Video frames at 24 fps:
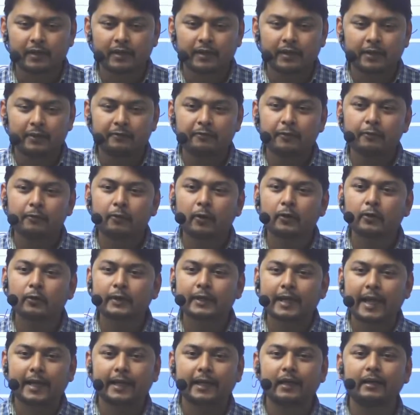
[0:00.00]
If we want to
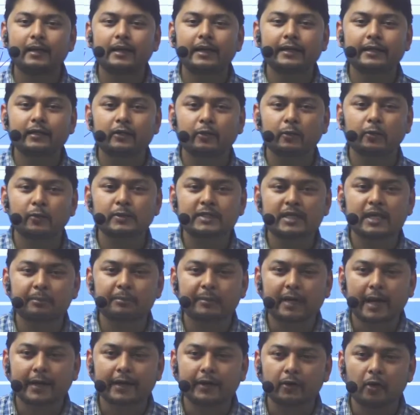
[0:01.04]
tackle it through some
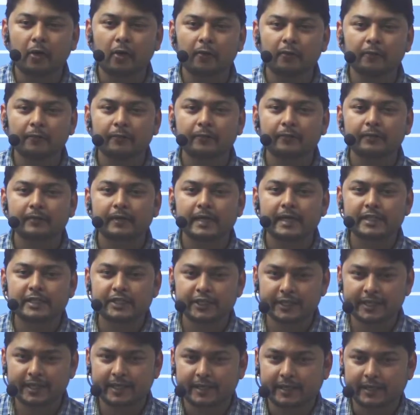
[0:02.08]
kind of
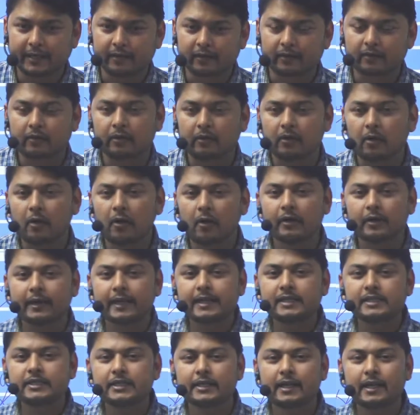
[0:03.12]
engineering or
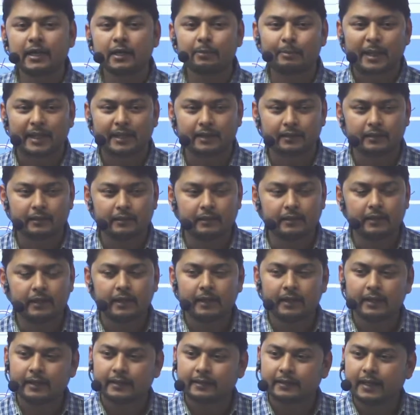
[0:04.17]
engineering method,
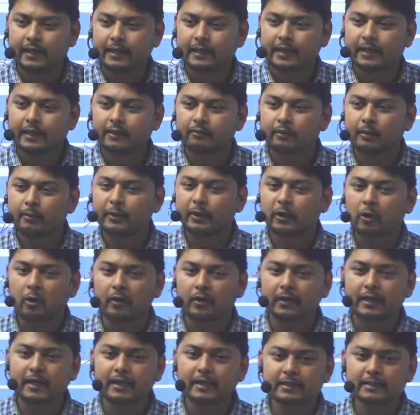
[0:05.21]
then it will be
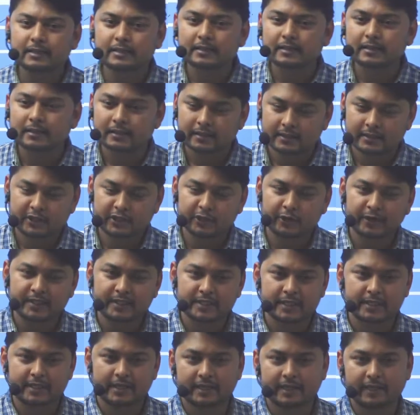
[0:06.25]
called as
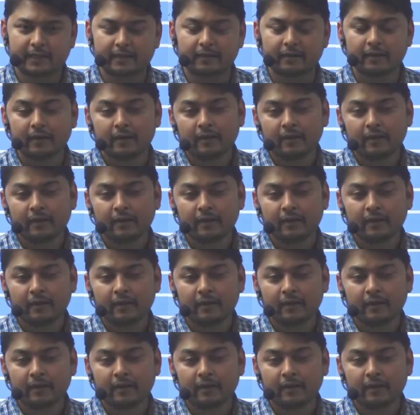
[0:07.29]
geoengineering.